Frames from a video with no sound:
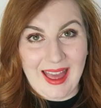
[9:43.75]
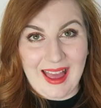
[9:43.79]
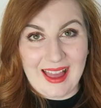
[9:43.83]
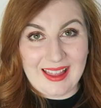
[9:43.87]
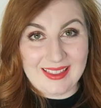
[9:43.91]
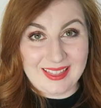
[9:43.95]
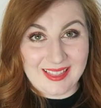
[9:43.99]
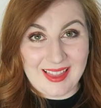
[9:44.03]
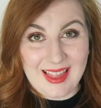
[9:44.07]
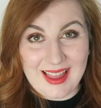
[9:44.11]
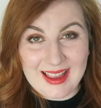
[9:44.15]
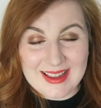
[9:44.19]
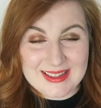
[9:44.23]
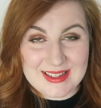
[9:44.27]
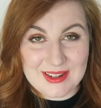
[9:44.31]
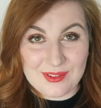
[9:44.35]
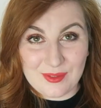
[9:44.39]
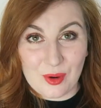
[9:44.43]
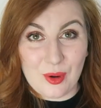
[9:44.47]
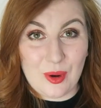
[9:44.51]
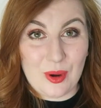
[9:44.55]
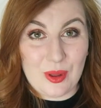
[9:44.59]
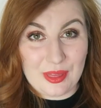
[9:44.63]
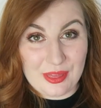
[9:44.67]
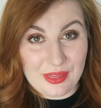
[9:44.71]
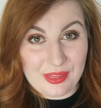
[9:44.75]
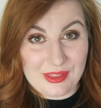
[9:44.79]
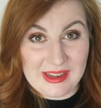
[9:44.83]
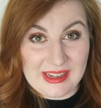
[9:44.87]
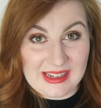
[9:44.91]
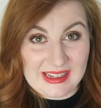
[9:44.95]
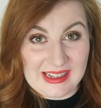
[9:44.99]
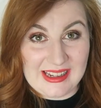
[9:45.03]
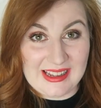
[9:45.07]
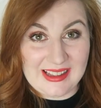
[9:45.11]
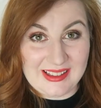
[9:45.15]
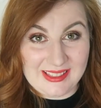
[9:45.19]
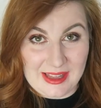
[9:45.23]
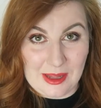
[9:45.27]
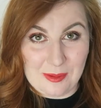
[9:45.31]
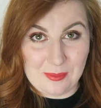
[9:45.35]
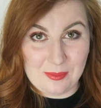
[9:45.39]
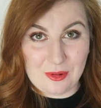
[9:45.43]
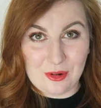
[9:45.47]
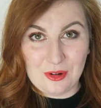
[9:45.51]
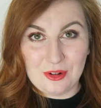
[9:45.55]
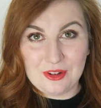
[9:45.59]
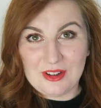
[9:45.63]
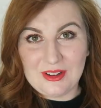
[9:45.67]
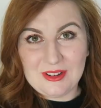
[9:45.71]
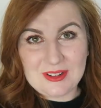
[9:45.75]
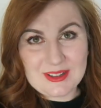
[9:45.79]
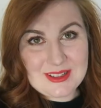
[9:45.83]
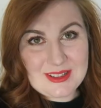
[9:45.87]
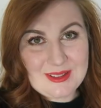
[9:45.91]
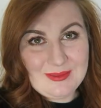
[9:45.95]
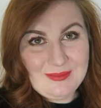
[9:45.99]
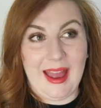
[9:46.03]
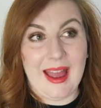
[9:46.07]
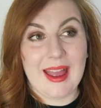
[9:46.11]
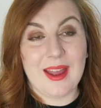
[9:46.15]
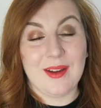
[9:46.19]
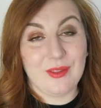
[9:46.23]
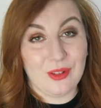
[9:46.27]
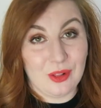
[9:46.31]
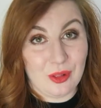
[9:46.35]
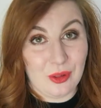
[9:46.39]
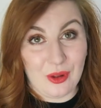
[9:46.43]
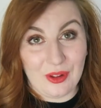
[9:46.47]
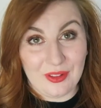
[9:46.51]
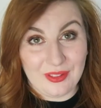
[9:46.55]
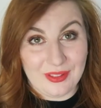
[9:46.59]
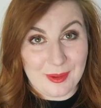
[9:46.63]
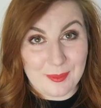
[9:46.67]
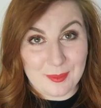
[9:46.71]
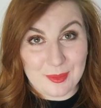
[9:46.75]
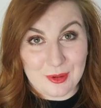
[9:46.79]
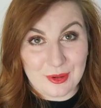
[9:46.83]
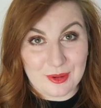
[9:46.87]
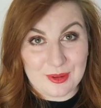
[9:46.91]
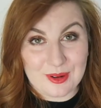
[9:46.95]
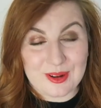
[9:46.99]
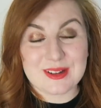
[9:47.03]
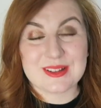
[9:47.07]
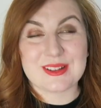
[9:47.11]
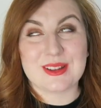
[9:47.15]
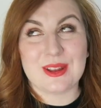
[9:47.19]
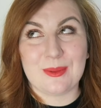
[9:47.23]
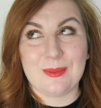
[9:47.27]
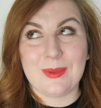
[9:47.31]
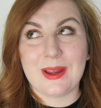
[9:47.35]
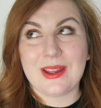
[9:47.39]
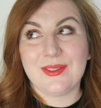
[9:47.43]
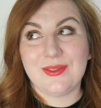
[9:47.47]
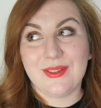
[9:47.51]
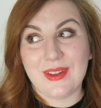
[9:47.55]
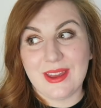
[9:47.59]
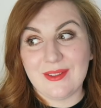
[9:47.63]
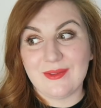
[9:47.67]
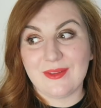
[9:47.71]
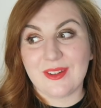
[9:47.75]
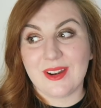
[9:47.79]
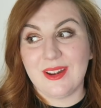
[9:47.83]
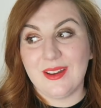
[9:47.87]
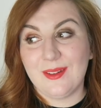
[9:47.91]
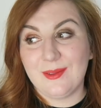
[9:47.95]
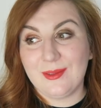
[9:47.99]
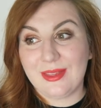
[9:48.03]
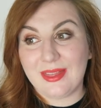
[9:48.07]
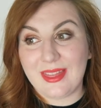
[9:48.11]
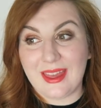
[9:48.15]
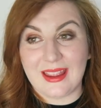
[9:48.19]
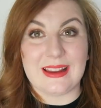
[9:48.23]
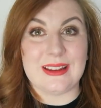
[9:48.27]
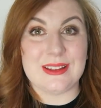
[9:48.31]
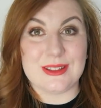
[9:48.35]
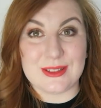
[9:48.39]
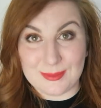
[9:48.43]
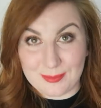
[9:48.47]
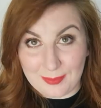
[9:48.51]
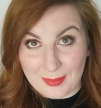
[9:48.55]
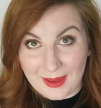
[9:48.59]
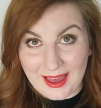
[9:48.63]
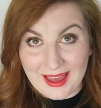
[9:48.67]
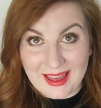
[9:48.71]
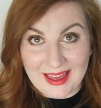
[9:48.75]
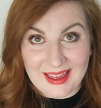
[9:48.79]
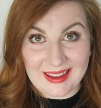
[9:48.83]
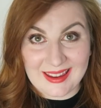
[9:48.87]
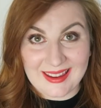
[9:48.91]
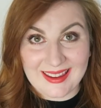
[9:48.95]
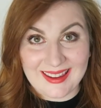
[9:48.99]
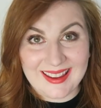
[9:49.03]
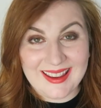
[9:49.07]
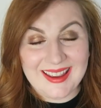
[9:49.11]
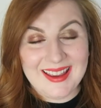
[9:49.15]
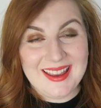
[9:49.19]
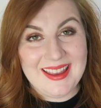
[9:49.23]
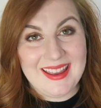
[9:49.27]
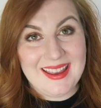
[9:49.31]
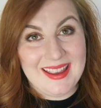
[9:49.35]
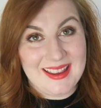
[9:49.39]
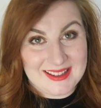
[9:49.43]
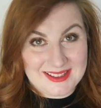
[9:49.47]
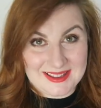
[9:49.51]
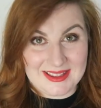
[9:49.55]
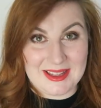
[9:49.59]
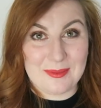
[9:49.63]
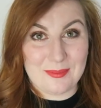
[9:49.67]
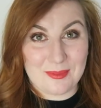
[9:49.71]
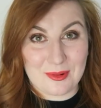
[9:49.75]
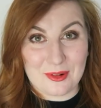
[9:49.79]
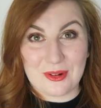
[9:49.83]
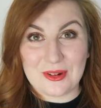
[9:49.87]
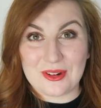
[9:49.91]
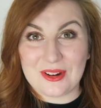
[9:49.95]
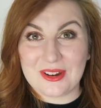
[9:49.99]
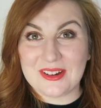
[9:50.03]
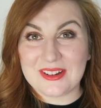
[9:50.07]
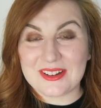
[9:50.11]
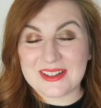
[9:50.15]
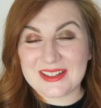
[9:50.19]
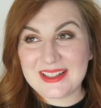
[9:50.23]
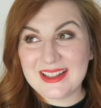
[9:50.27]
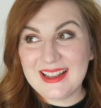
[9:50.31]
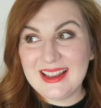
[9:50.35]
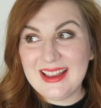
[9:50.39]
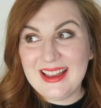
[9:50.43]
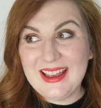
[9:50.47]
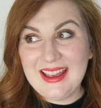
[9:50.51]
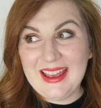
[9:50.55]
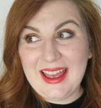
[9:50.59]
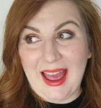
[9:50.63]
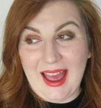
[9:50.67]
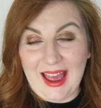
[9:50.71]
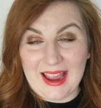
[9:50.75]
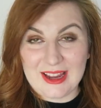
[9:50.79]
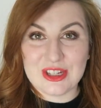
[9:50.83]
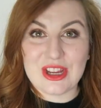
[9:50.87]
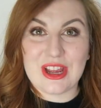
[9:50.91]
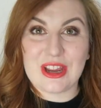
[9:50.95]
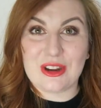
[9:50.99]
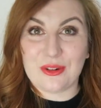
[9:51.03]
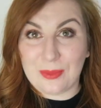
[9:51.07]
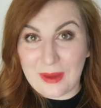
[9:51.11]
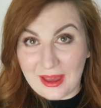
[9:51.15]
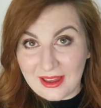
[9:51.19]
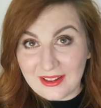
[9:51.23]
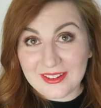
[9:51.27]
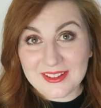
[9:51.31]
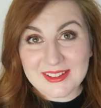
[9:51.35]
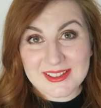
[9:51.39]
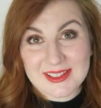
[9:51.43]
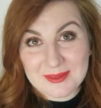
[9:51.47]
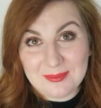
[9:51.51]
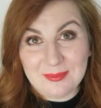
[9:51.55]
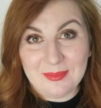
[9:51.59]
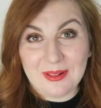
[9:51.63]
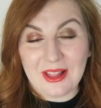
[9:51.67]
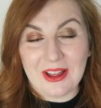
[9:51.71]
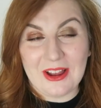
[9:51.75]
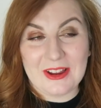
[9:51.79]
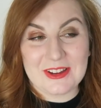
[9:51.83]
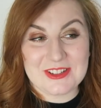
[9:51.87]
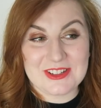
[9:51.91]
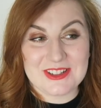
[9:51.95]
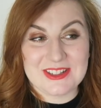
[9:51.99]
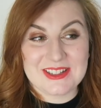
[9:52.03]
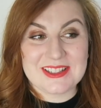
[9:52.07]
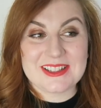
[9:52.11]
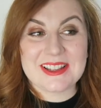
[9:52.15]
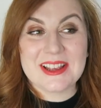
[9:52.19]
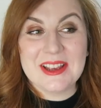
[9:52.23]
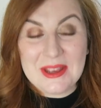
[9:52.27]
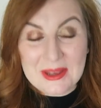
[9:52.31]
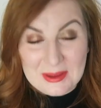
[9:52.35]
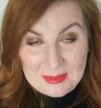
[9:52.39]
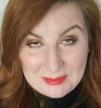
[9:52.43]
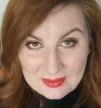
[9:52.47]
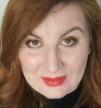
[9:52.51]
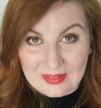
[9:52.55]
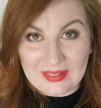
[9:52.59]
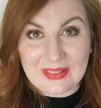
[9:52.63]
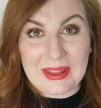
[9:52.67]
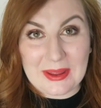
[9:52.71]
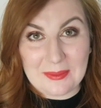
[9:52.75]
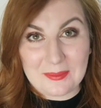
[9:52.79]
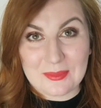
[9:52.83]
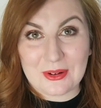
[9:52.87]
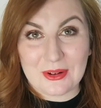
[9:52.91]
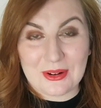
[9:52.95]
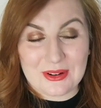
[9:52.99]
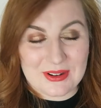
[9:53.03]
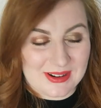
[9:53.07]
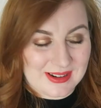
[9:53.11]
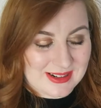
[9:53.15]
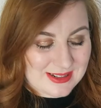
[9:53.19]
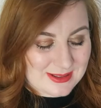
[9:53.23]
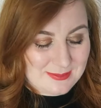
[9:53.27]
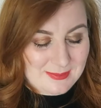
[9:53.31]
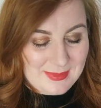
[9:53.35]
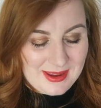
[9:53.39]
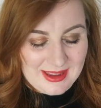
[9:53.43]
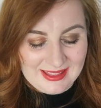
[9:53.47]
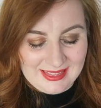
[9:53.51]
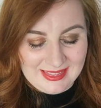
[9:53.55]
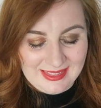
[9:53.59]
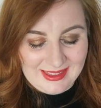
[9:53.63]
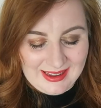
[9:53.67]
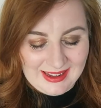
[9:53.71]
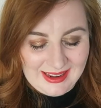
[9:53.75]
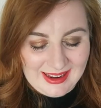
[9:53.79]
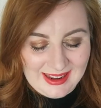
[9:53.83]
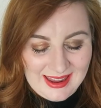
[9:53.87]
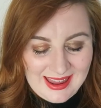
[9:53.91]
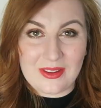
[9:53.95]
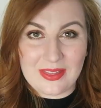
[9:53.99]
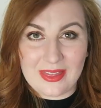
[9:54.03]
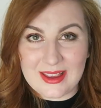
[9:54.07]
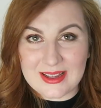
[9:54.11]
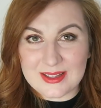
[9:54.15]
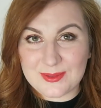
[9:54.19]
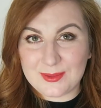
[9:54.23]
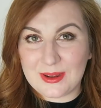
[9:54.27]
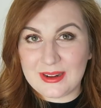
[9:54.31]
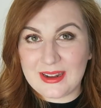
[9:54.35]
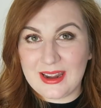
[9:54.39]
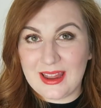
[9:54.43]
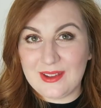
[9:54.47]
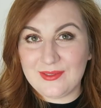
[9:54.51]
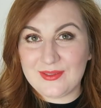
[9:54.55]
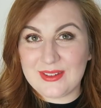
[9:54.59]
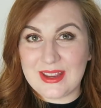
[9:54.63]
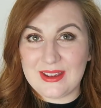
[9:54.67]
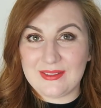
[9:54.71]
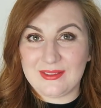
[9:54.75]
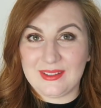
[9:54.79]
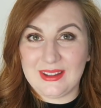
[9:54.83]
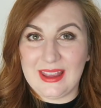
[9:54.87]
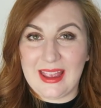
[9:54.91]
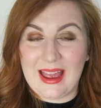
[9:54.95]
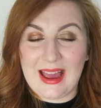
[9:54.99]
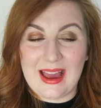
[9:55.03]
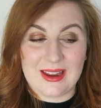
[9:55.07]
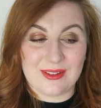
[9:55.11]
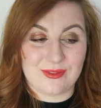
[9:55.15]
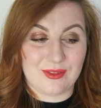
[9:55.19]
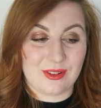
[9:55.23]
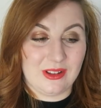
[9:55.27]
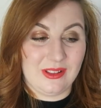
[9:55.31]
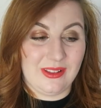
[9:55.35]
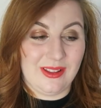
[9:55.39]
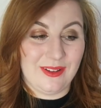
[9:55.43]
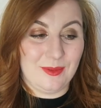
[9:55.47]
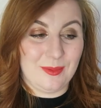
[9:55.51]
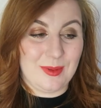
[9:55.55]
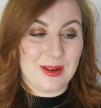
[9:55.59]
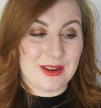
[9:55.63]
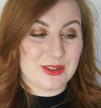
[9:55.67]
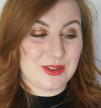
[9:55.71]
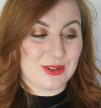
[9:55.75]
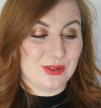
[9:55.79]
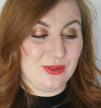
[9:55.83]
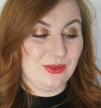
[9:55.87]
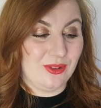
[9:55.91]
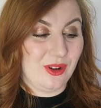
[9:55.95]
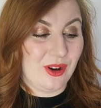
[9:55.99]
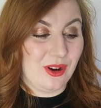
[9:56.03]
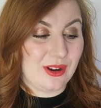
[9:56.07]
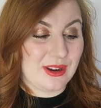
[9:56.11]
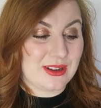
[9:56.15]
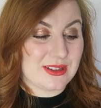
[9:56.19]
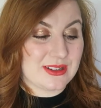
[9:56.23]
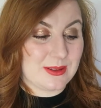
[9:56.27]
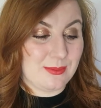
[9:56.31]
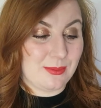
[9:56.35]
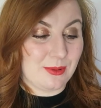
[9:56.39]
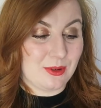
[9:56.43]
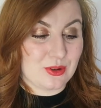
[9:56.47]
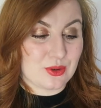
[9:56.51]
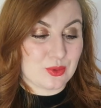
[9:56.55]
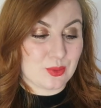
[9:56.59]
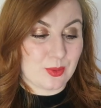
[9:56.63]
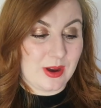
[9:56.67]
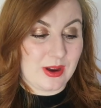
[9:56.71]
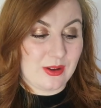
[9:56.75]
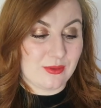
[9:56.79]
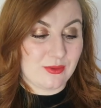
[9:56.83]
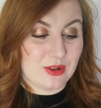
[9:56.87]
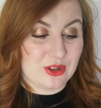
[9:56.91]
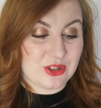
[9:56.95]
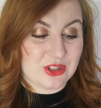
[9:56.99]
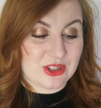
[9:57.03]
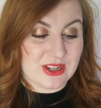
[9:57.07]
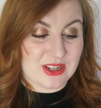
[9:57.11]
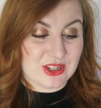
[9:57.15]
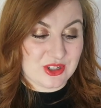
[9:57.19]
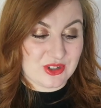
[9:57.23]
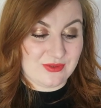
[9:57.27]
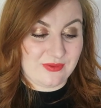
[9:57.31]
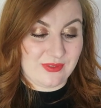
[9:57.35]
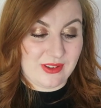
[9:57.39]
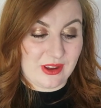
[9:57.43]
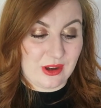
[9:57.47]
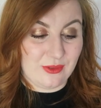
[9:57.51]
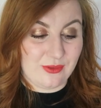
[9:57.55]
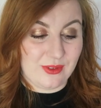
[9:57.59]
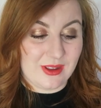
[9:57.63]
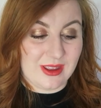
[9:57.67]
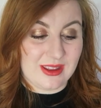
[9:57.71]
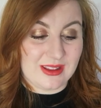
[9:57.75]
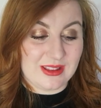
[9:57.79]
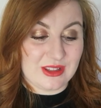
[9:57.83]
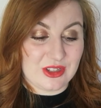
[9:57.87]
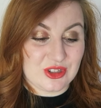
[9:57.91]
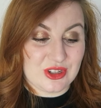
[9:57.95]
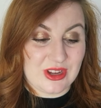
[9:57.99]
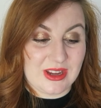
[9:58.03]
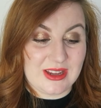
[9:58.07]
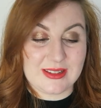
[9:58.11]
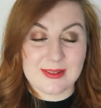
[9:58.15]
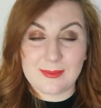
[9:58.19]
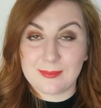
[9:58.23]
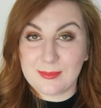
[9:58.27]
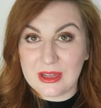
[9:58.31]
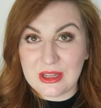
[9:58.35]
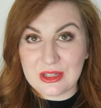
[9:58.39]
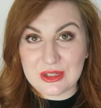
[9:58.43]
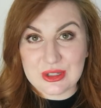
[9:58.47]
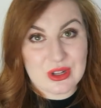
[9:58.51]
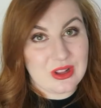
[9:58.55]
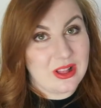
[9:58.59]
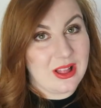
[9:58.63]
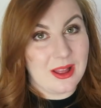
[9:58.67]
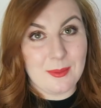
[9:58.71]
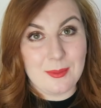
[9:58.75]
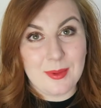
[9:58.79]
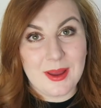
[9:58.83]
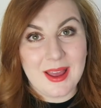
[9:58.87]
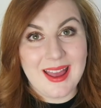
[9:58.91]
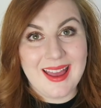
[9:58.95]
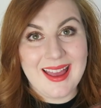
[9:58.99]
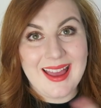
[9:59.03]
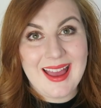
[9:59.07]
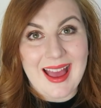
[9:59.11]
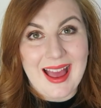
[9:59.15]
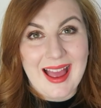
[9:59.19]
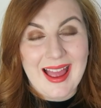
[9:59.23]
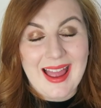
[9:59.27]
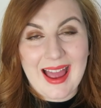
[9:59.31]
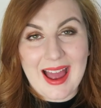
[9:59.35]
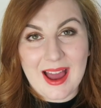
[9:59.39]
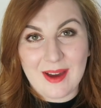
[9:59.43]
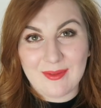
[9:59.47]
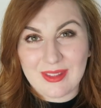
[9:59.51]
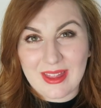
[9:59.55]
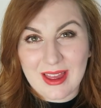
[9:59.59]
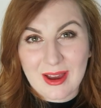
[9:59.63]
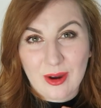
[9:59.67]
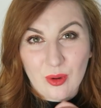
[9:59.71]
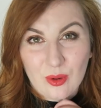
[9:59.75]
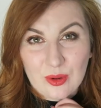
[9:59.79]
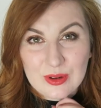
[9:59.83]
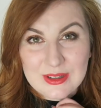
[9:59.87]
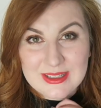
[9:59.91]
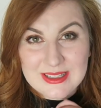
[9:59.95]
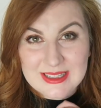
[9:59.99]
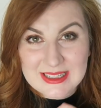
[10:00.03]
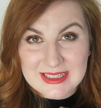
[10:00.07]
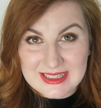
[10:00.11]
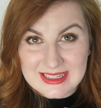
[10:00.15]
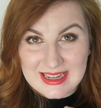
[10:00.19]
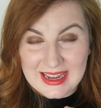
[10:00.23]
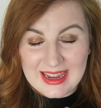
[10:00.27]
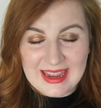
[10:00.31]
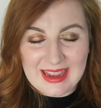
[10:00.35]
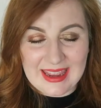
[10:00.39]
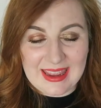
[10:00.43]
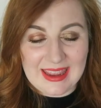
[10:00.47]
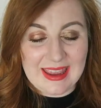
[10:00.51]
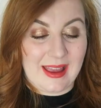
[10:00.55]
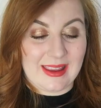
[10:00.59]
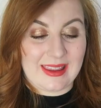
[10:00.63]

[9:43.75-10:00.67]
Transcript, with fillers: And last, I've got 3 lip products. I have a lot of lip products. They're my favourite thing to buy is lip products. eyeshadow palettes and blushes, but lip products mainly. This one I've definitely had for a little bit too long. It's the Bourjois Rouge Edition Velvet in the shade Peach Club. I have that on today.